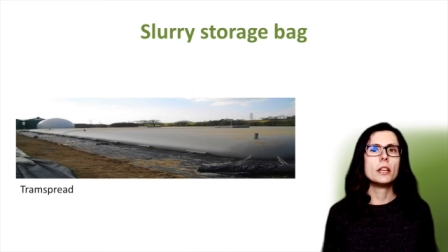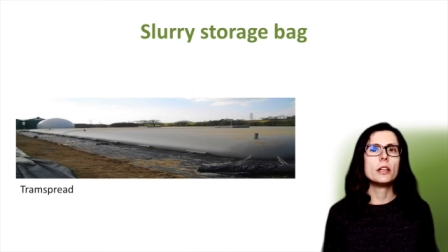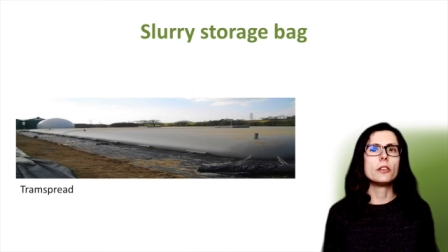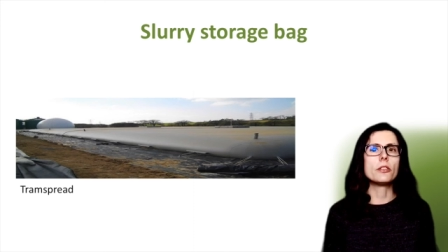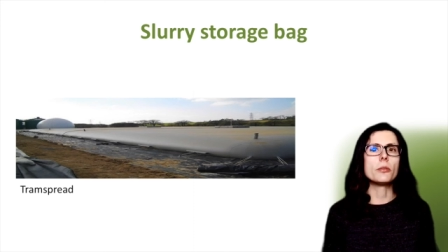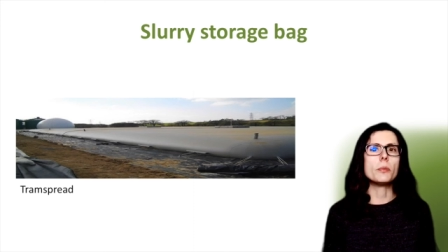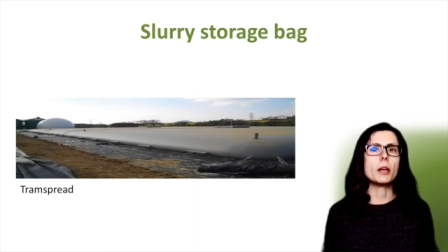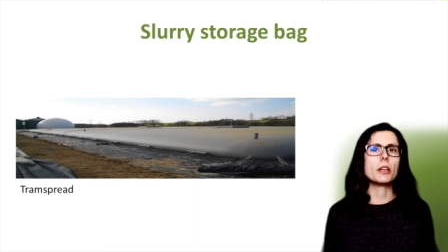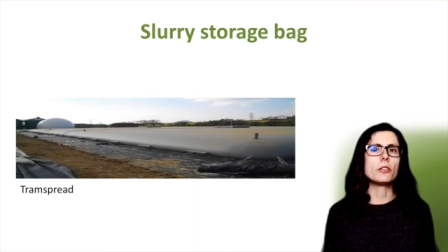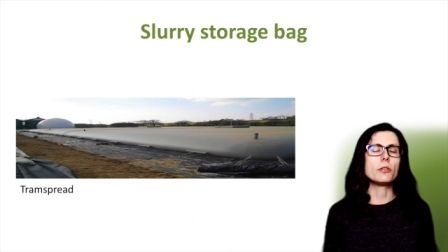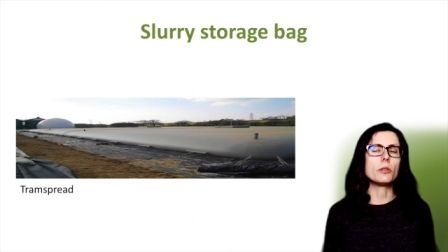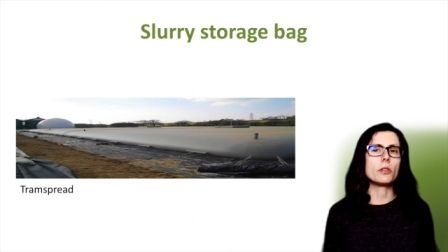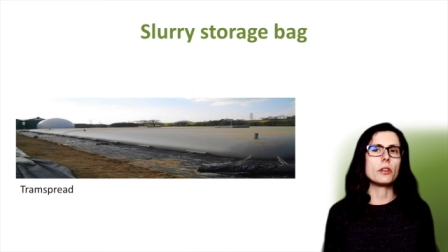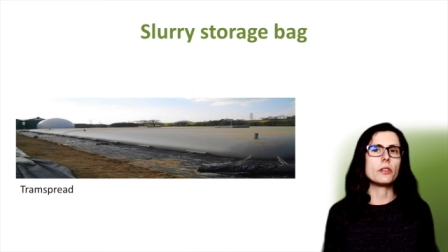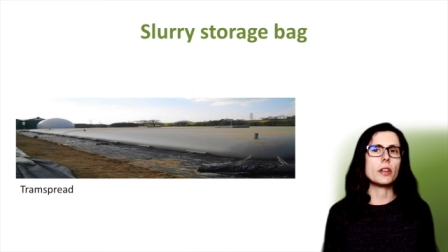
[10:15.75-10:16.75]
to make
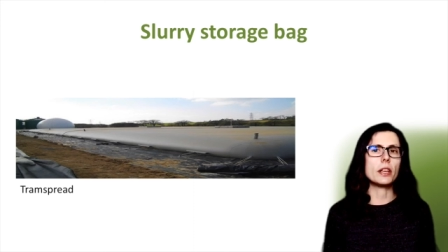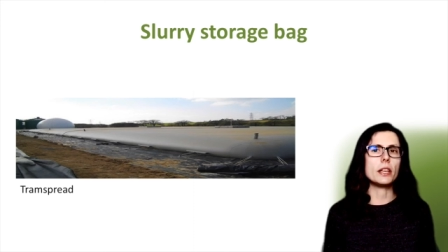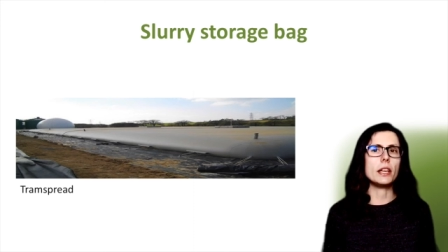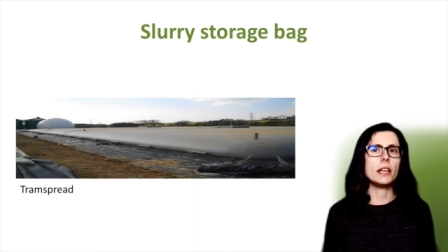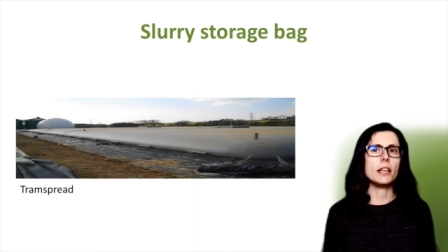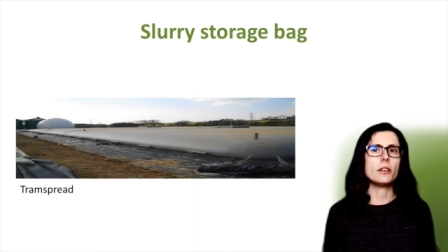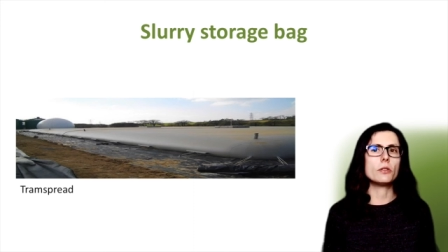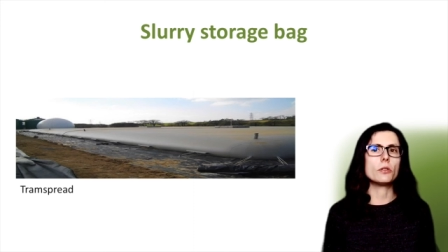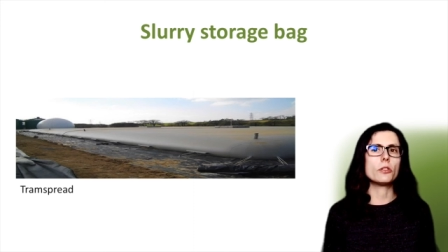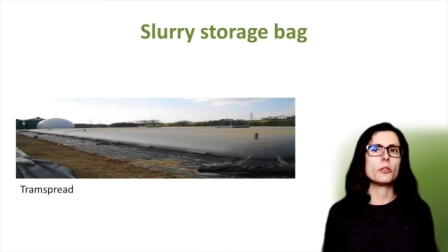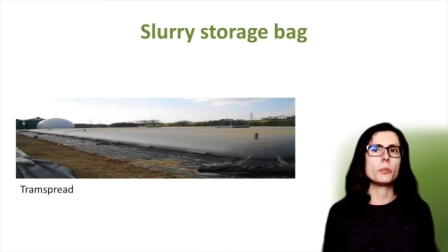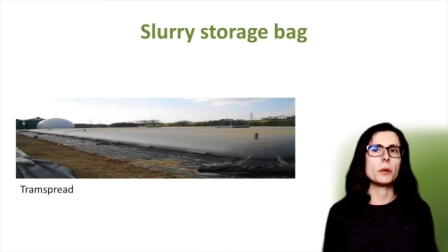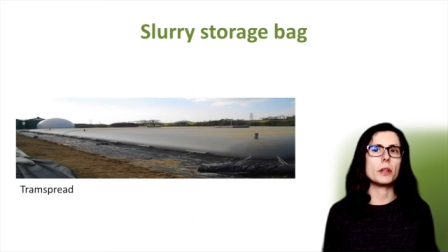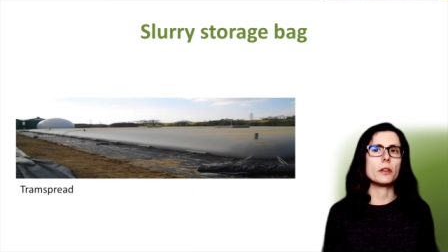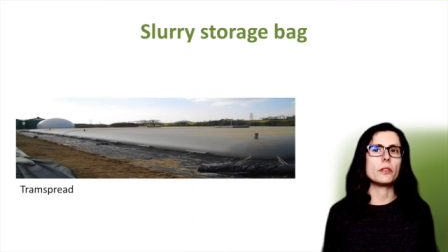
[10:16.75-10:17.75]
sure that any leaks or
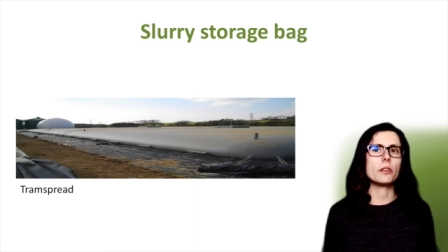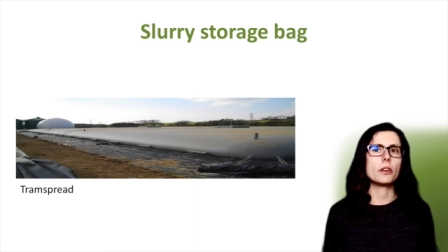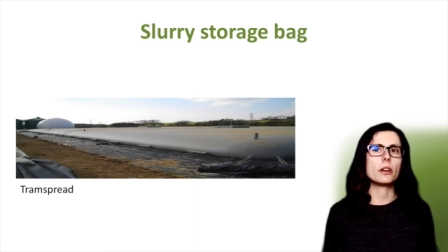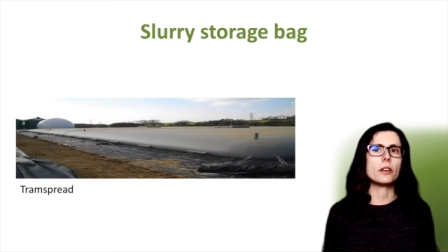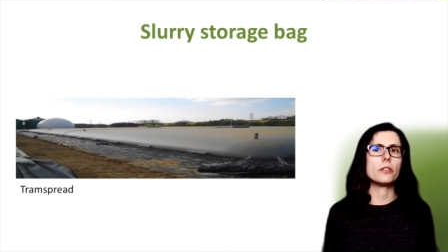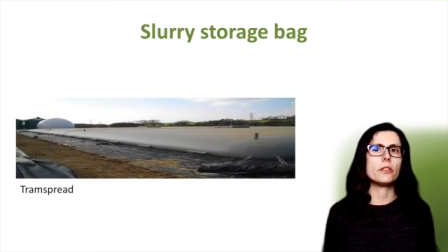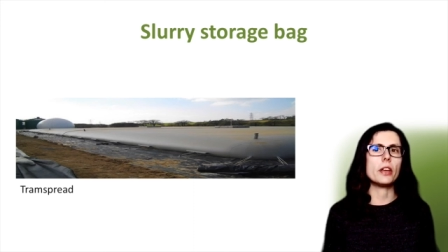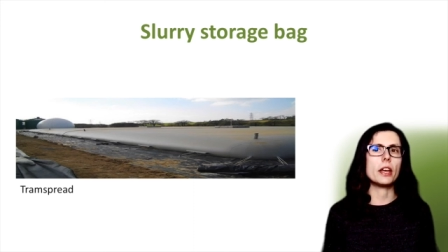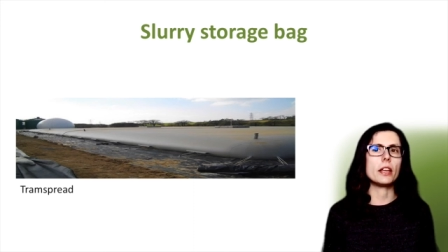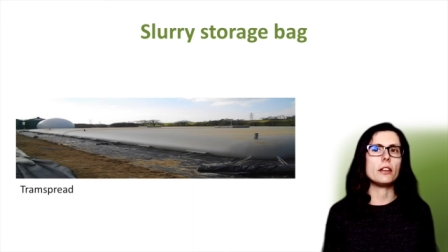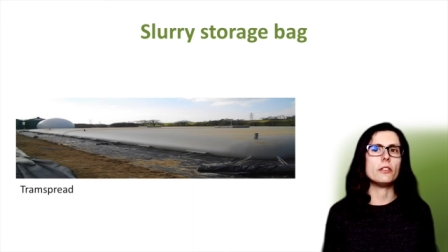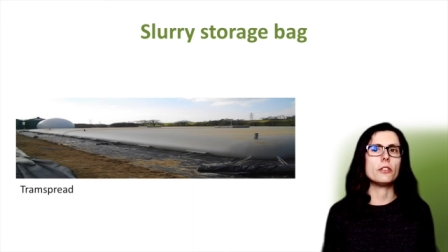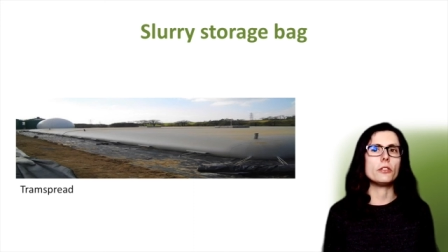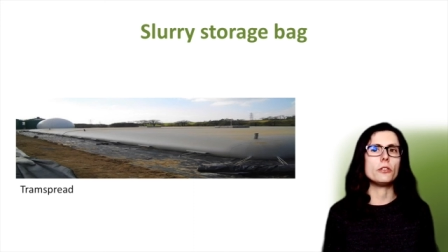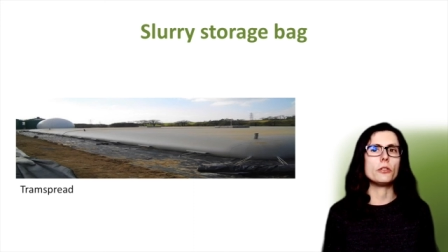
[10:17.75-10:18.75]
spills are contained
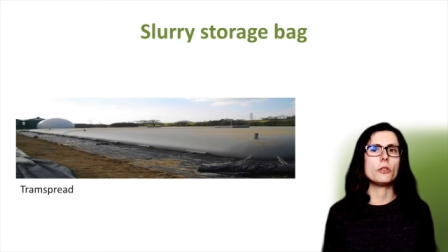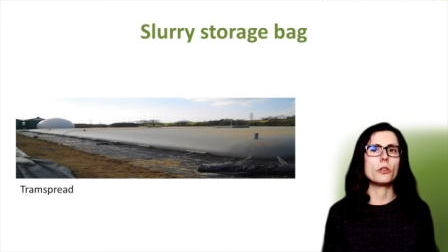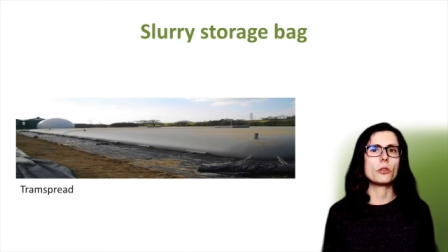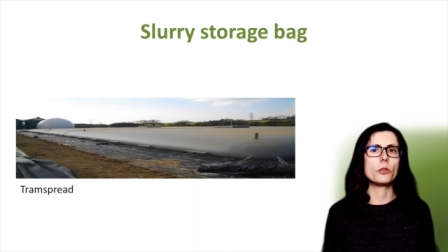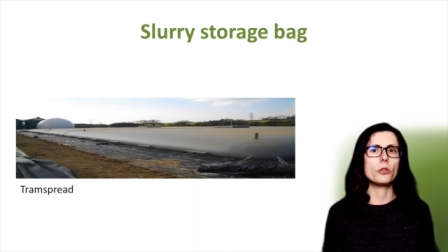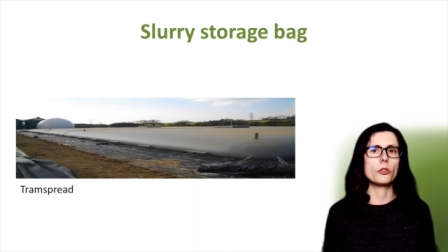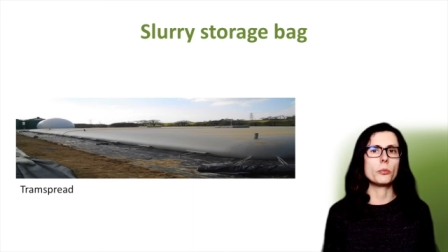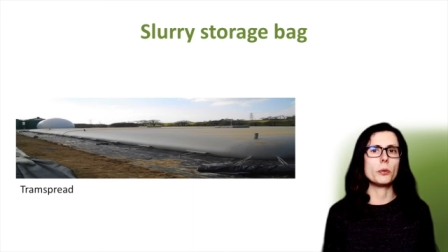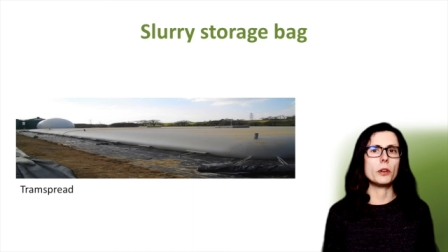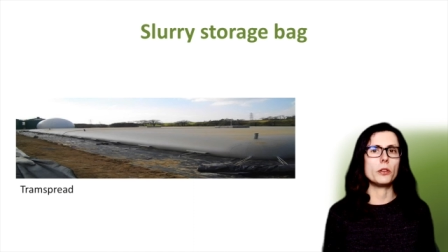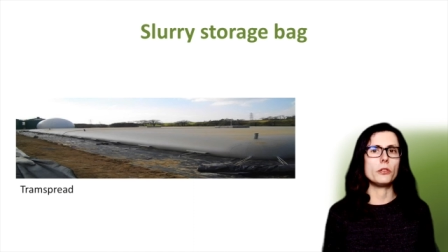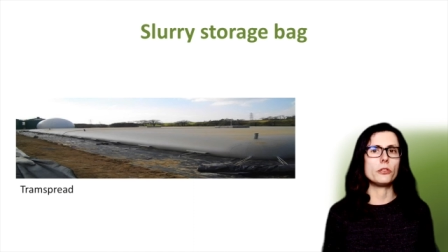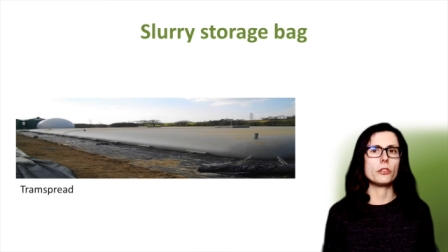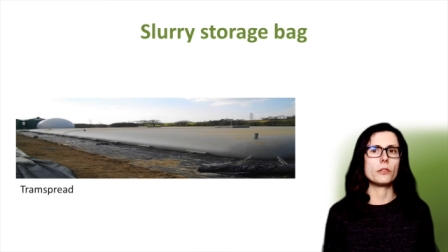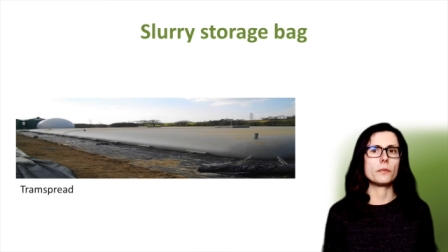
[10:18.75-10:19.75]
and do not cause
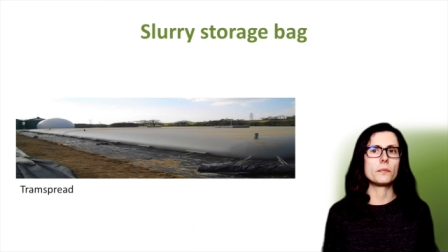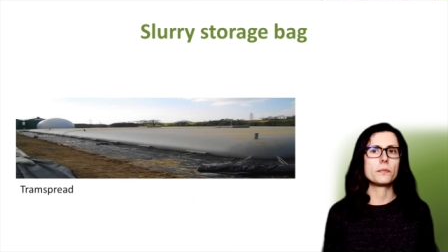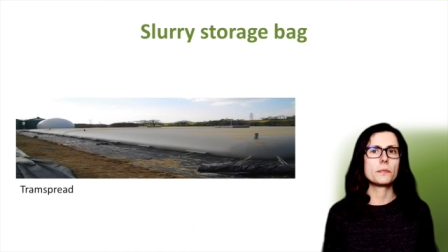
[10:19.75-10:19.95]
pollution.